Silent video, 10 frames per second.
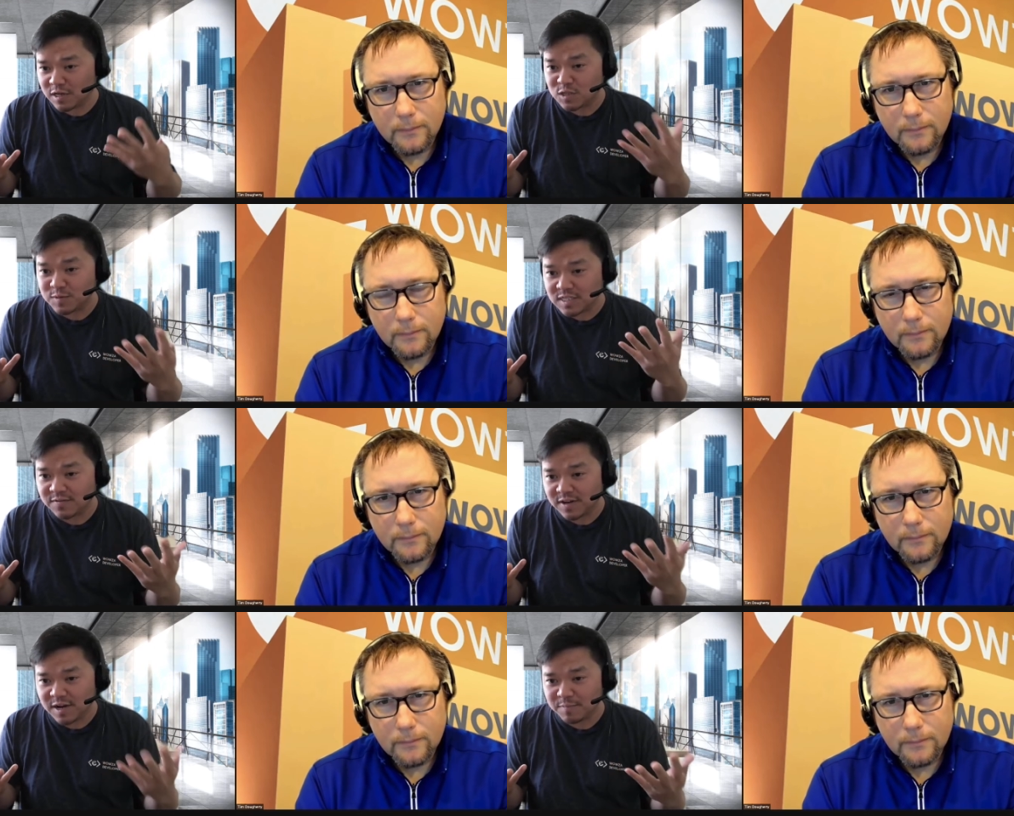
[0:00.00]
Speaker 1: a
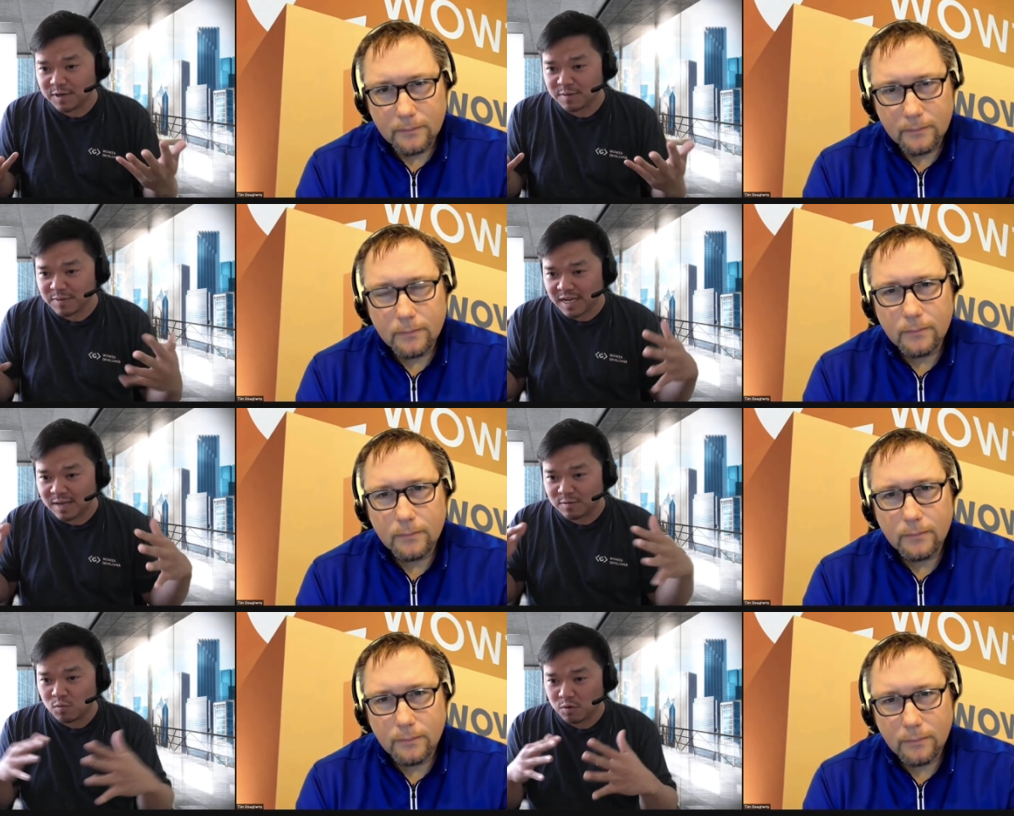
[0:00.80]
specific company, being
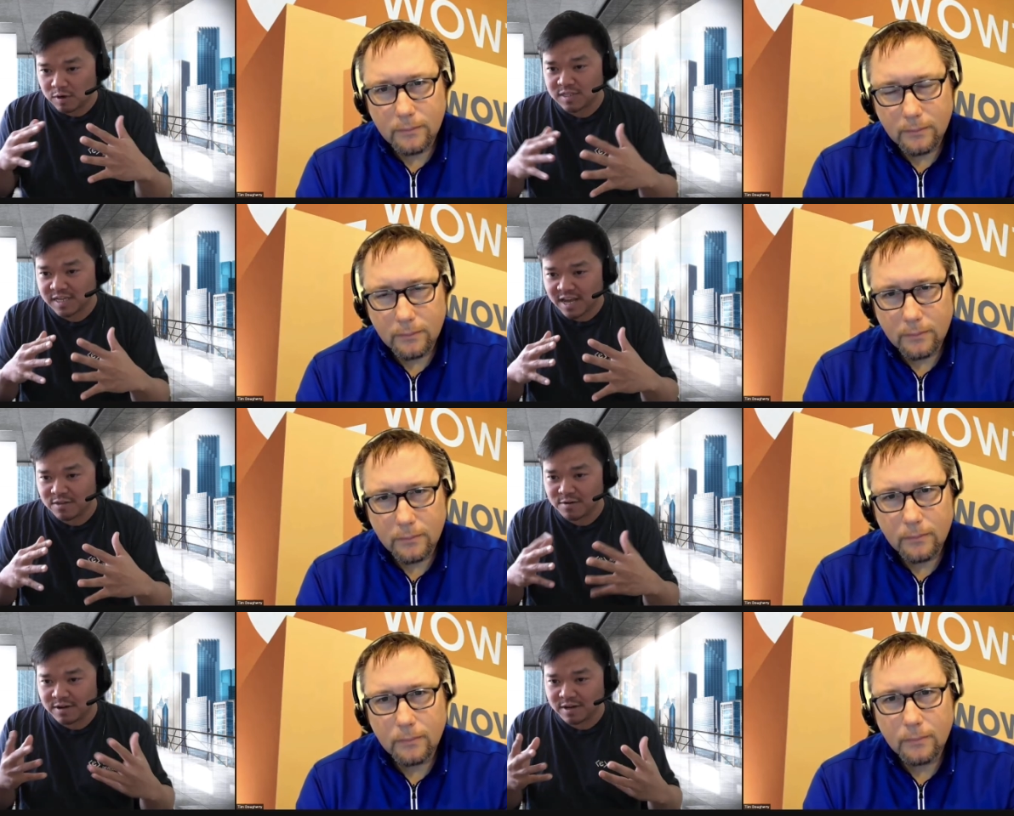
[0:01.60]
able to work
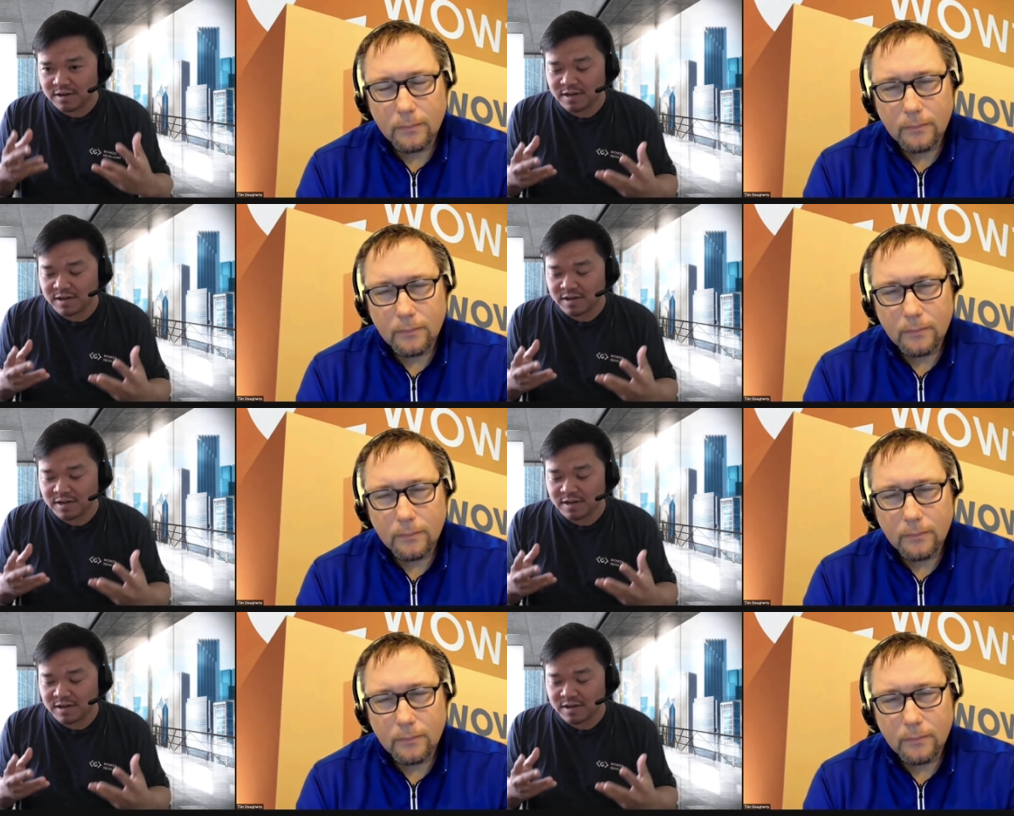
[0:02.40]
together and,